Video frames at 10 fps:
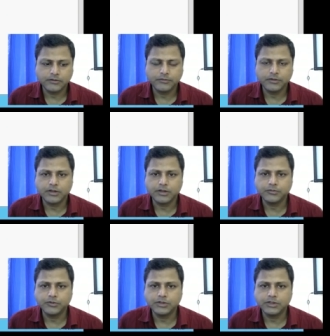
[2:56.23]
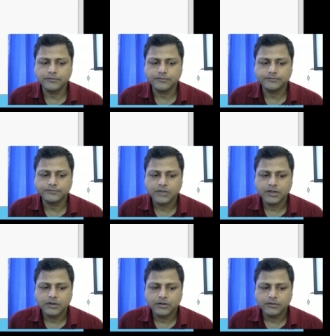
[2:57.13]
We'll come to the
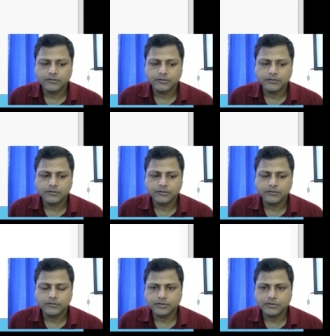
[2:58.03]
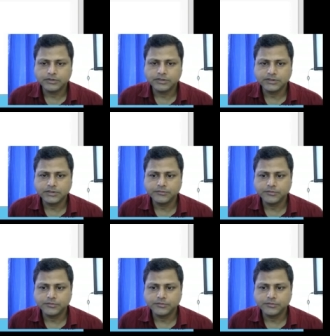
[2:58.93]
virtual system.